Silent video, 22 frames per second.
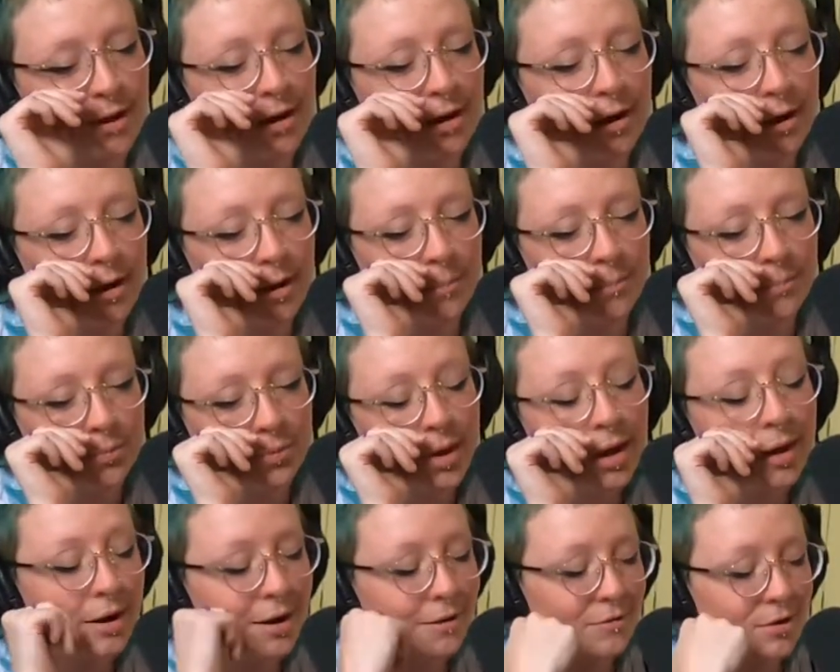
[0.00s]

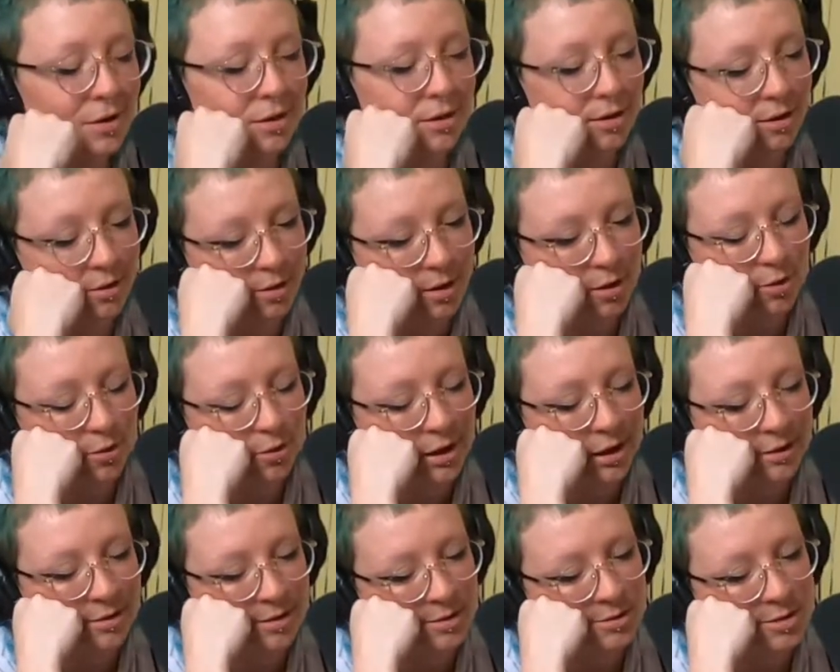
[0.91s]
Not everything though.
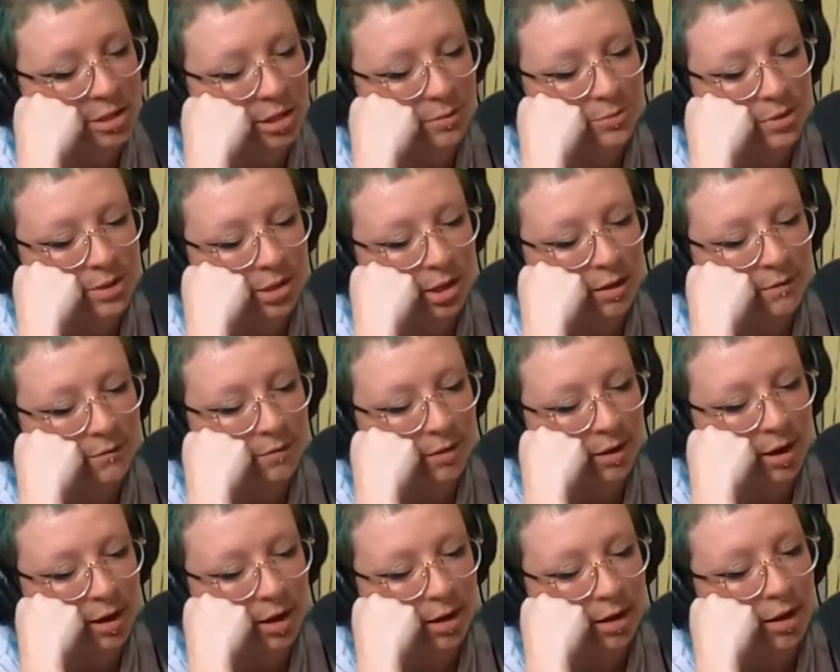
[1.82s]
Like there's some stuff
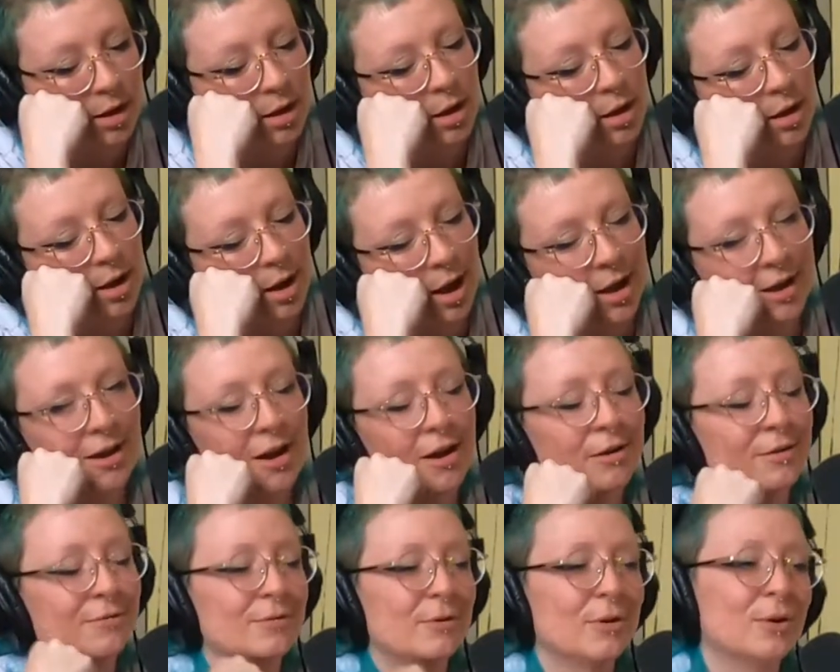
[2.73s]
that I
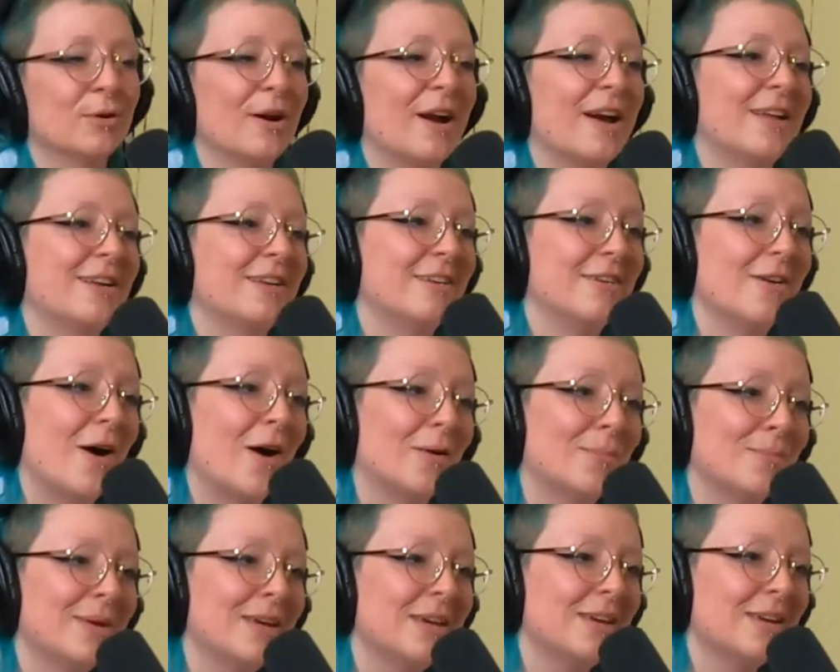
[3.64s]
kind of regret
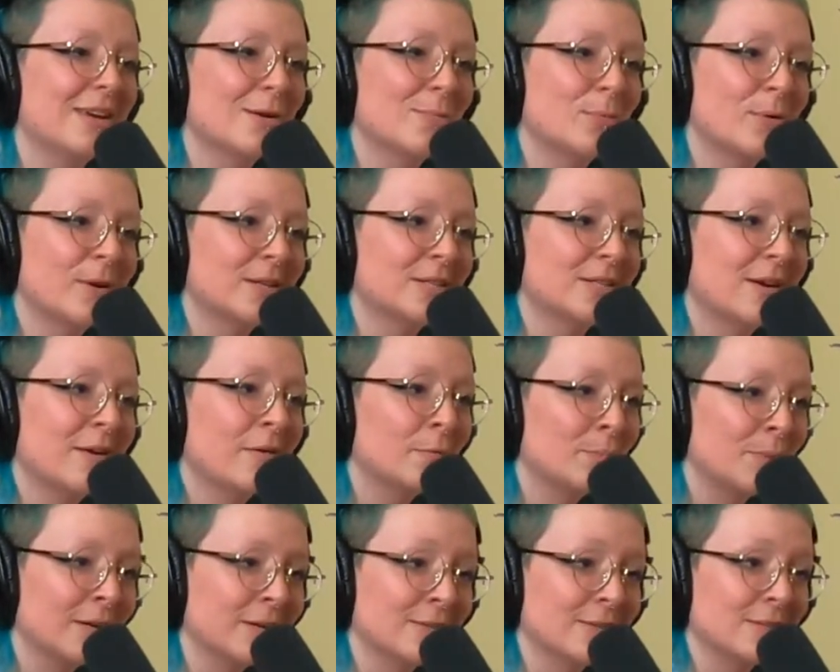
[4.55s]
not making a print
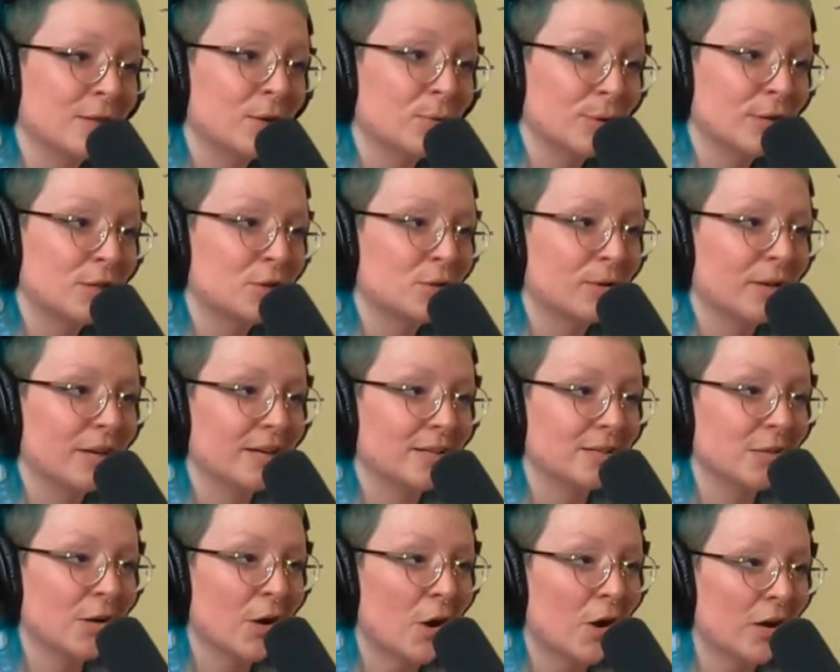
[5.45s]
of because the original
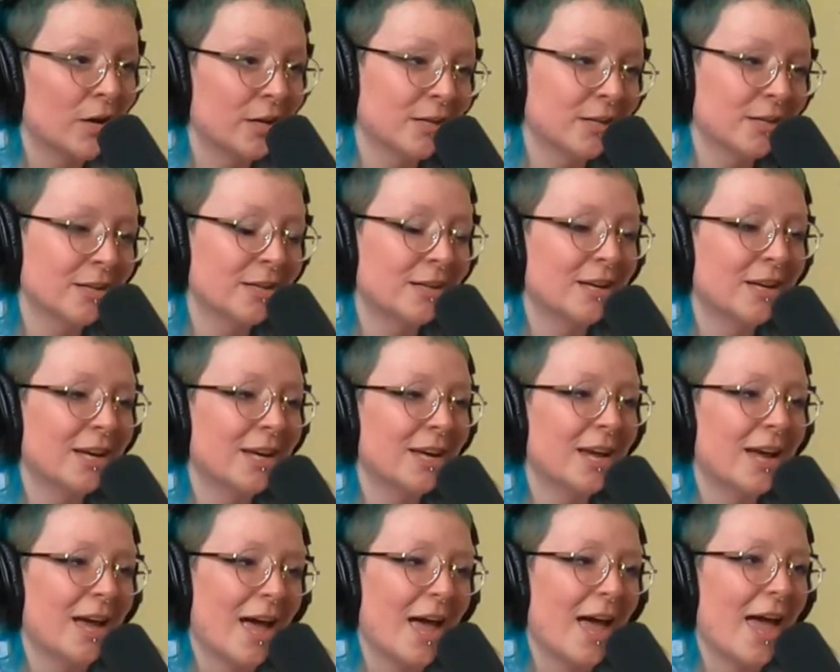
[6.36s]
is gone,
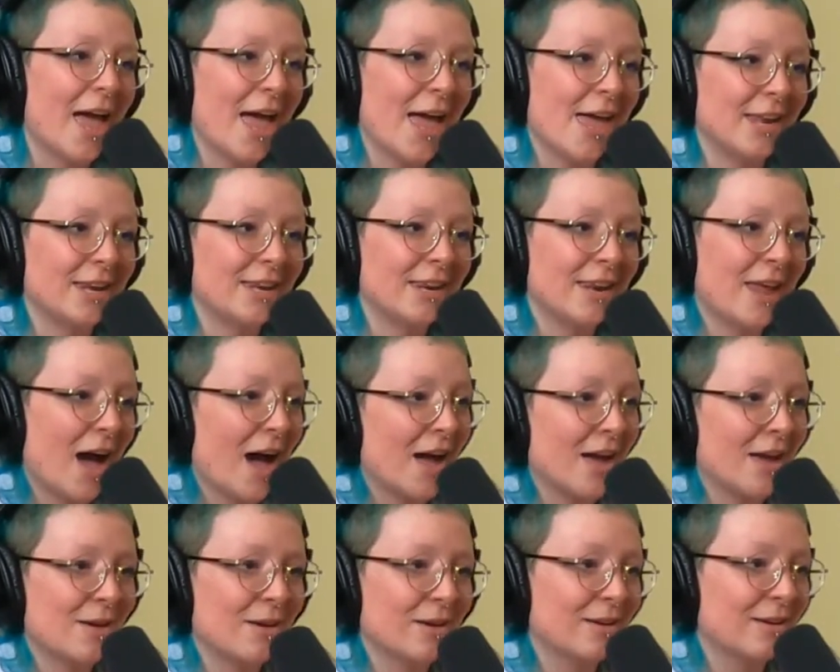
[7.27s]
and I'm